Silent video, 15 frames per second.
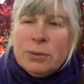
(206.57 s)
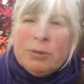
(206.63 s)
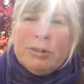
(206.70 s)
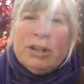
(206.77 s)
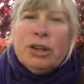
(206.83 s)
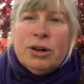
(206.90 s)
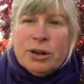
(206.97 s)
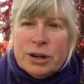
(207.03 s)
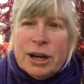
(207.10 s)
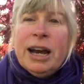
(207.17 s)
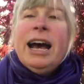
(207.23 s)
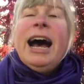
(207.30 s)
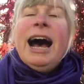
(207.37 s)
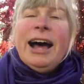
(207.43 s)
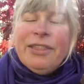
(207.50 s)
look,
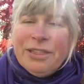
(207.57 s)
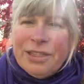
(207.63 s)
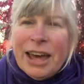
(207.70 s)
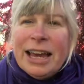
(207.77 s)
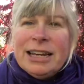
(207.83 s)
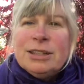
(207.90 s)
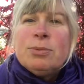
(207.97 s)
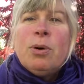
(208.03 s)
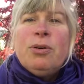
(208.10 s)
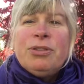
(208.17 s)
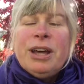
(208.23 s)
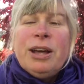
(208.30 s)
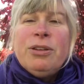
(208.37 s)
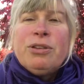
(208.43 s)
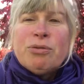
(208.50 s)
and that is what
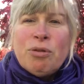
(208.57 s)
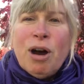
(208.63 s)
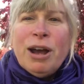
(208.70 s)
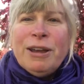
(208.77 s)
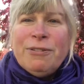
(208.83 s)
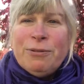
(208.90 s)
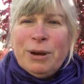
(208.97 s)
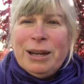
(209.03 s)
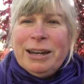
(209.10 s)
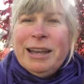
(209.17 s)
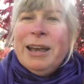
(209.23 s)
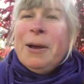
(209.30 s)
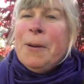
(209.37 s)
they'll thrive in.